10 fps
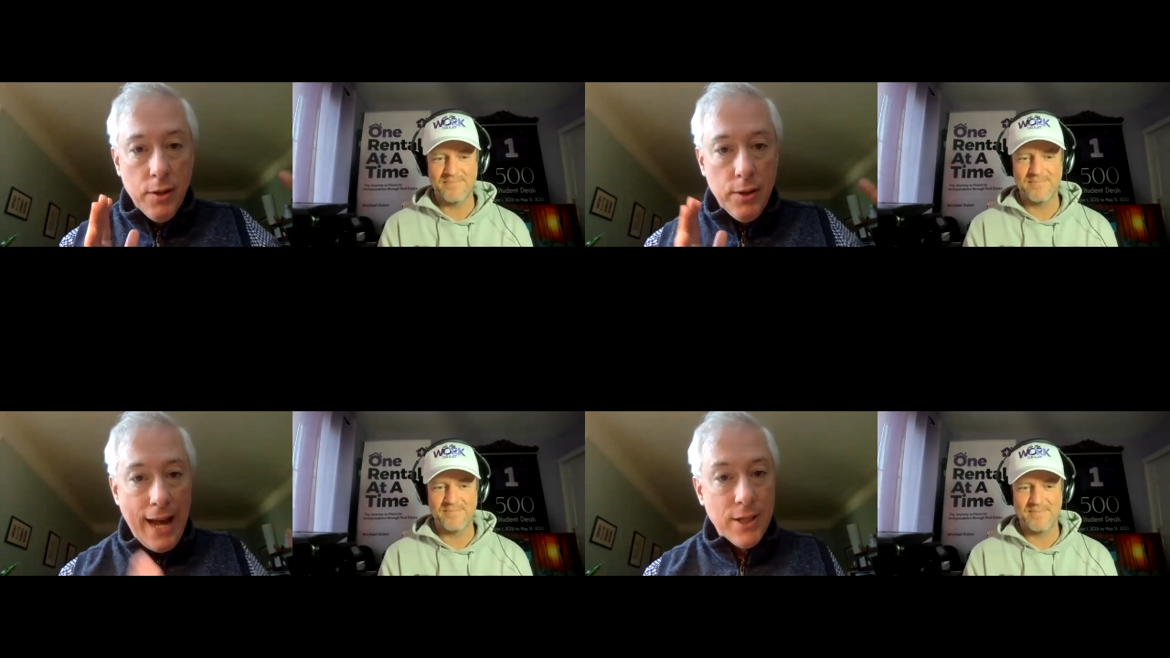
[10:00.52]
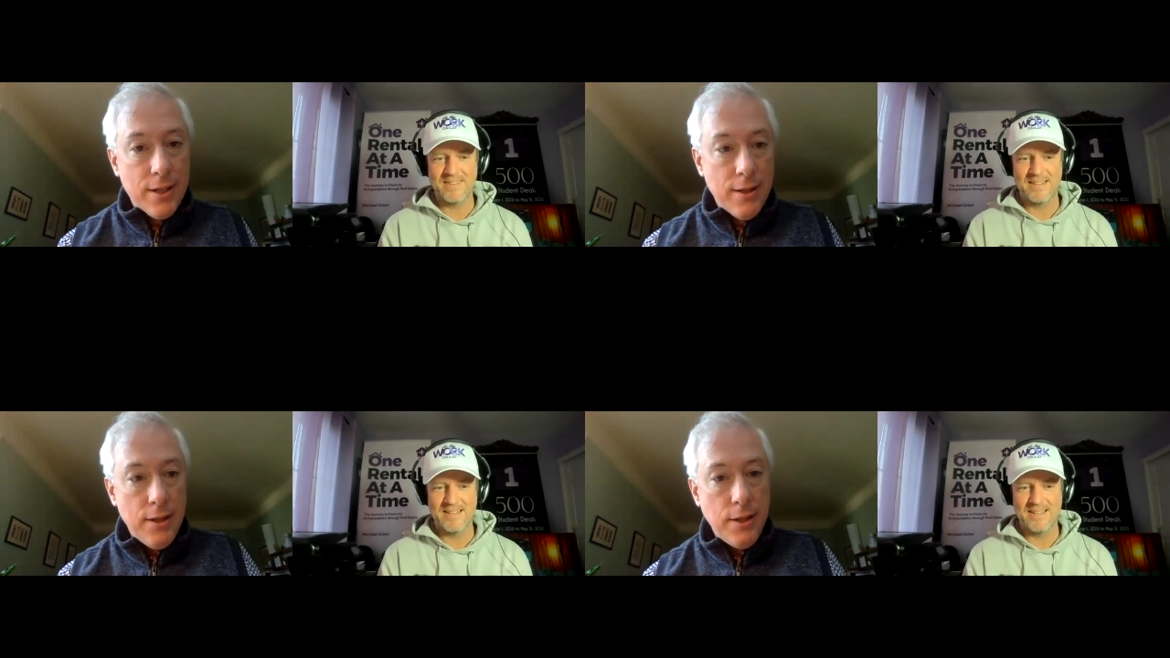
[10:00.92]

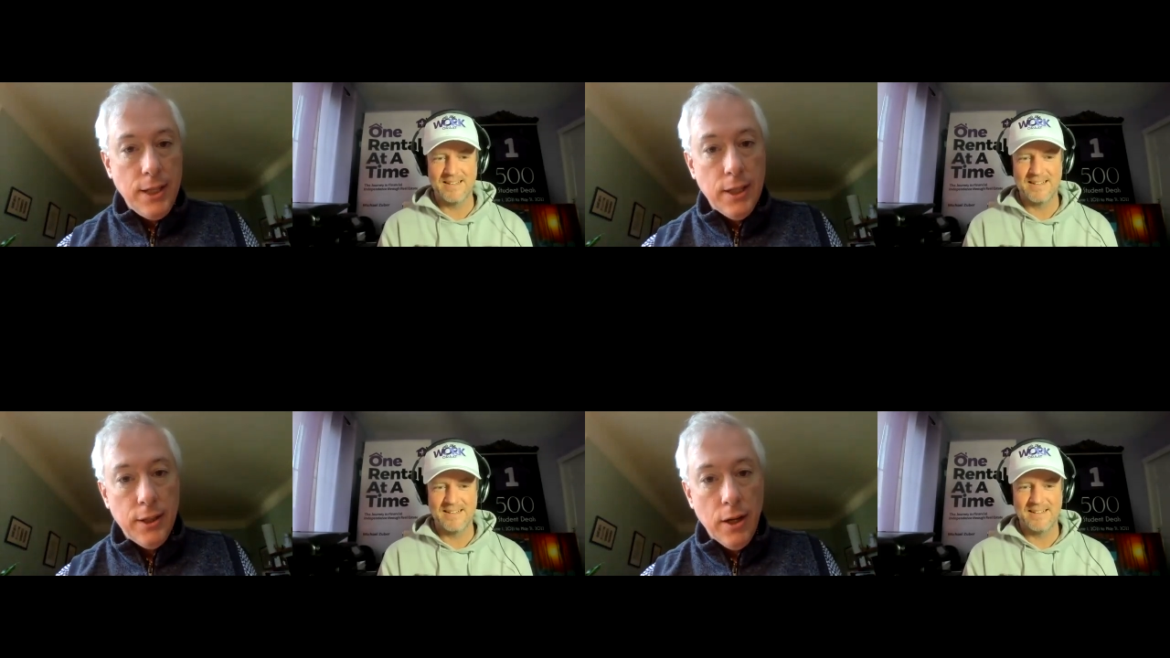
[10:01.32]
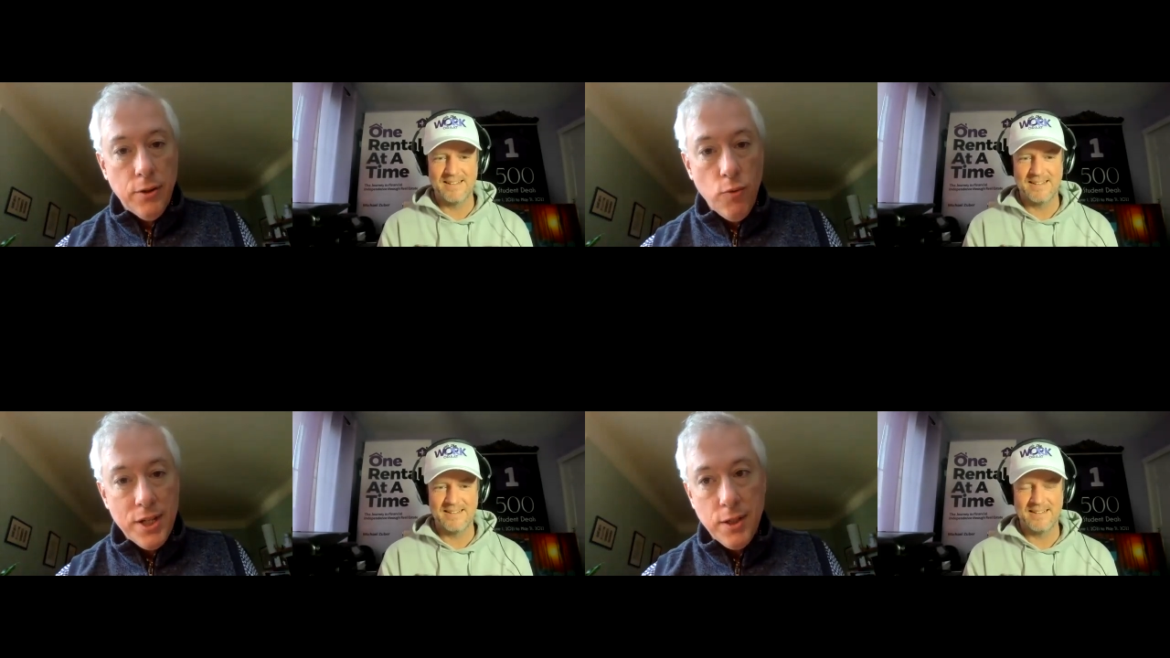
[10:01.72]
Speaker 1: That's the thing that
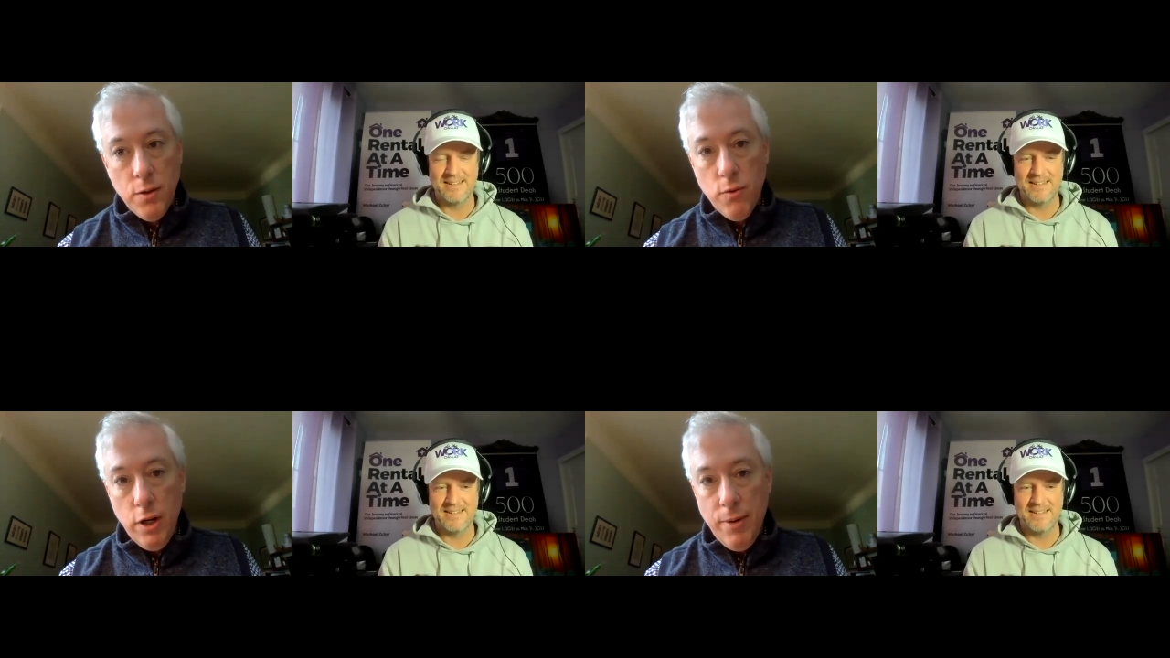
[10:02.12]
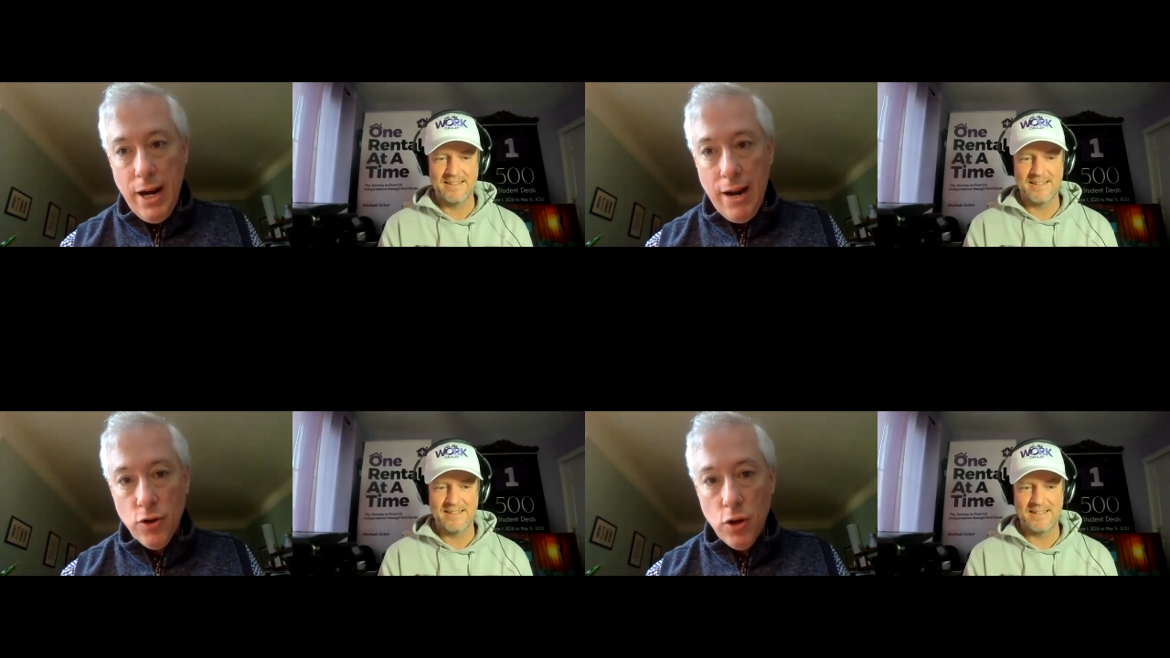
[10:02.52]
the risk they're worried about
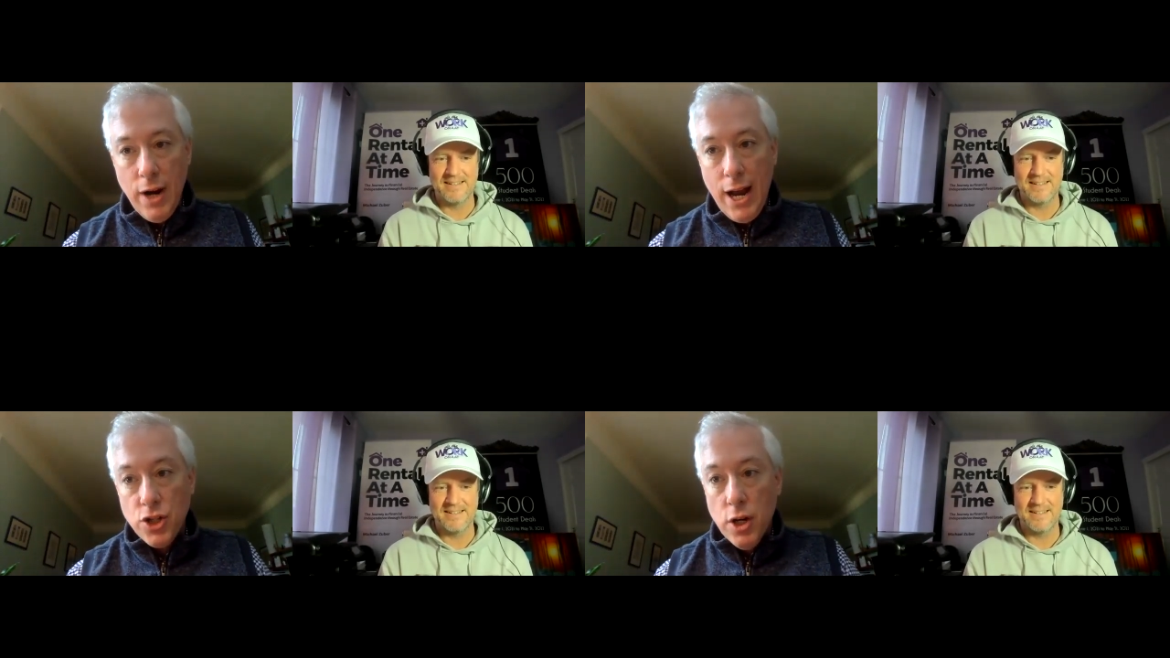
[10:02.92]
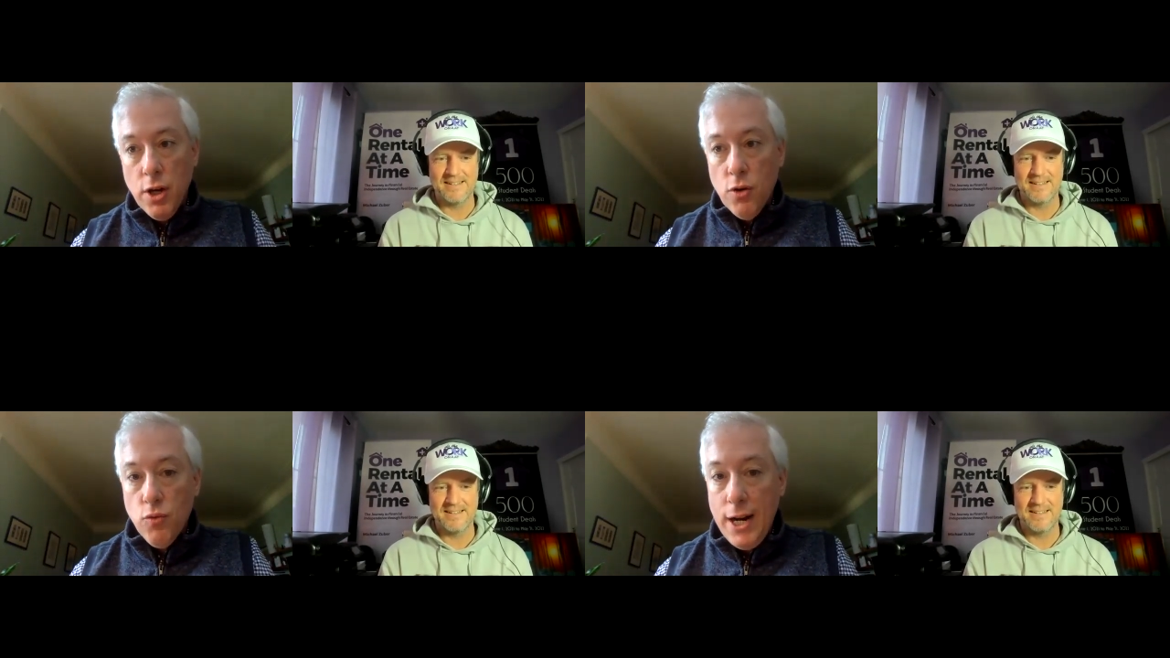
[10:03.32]
after a crash.
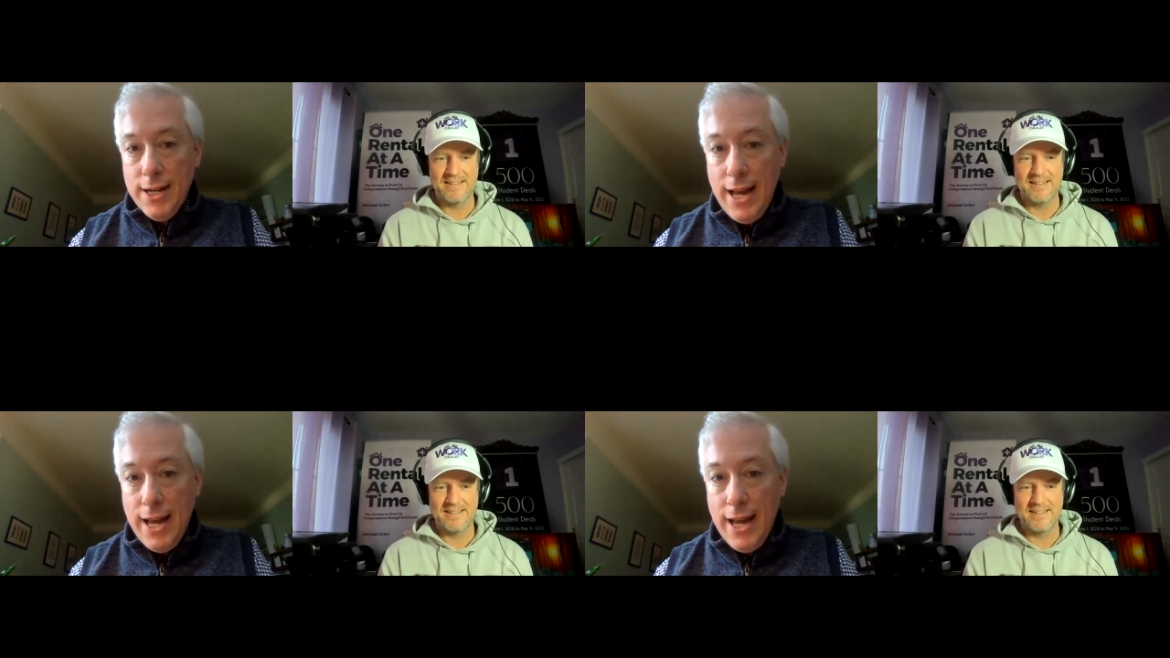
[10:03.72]
Right